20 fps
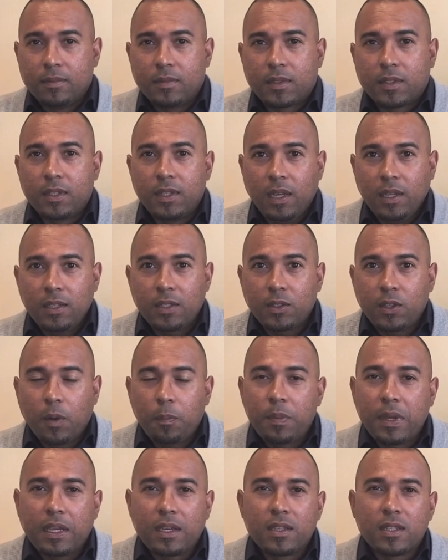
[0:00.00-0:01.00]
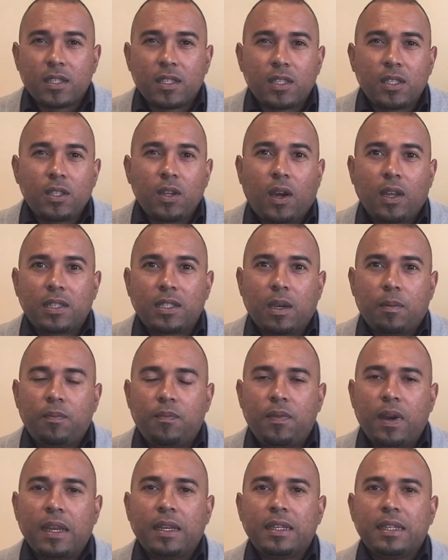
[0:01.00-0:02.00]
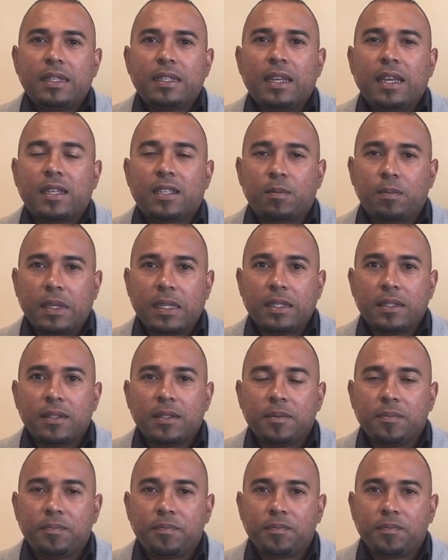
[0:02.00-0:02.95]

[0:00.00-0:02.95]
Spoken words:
Today's topic is startup funding explained.